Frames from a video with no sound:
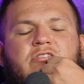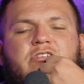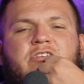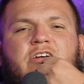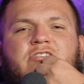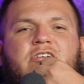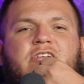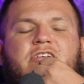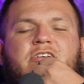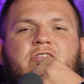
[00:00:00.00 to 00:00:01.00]
to touch
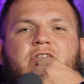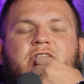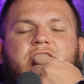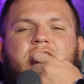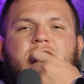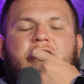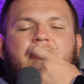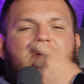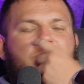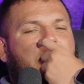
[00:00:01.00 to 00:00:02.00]
on, to
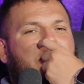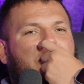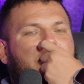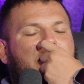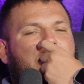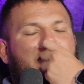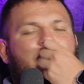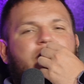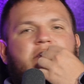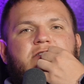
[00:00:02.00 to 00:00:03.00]
think about how that
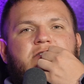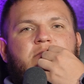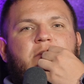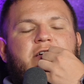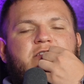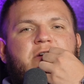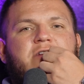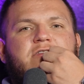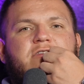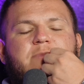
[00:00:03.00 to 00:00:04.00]
relates to my
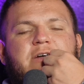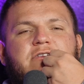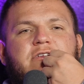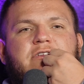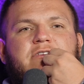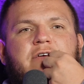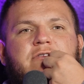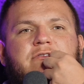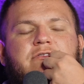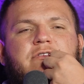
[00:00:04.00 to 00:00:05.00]
experience and especially in
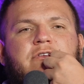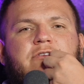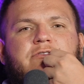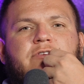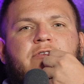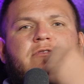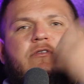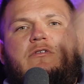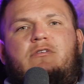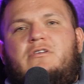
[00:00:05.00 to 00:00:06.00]
sales,
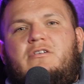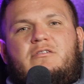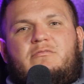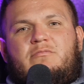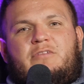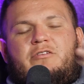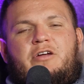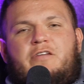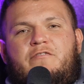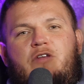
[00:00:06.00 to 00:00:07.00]

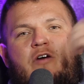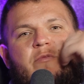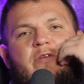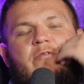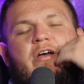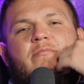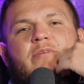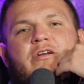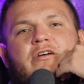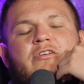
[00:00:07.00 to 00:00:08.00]
none of you know me, right?
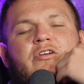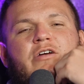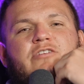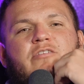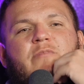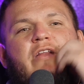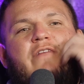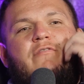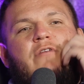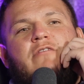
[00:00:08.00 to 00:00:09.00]
But, I turned my
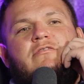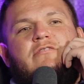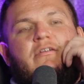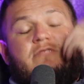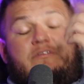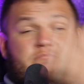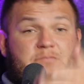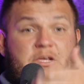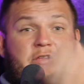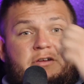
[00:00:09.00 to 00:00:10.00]
life around. I was
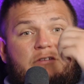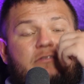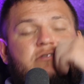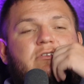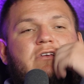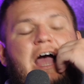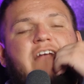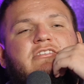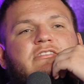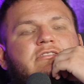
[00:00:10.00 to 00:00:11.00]
telling
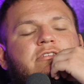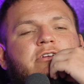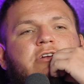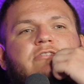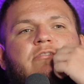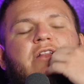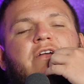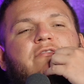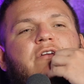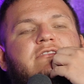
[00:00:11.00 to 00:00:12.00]
Ashton this earlier. I turned my
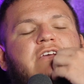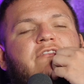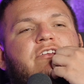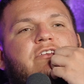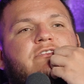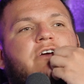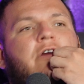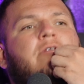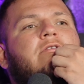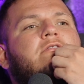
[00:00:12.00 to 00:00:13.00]
life around 7 years ago.